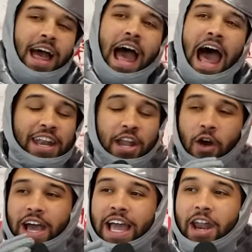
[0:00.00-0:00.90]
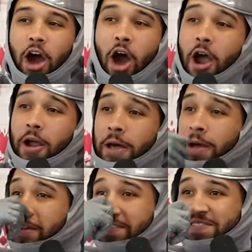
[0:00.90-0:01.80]
I know I got a heart,
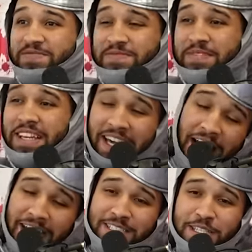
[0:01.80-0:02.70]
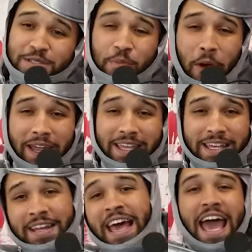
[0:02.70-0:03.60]
because it's breaking.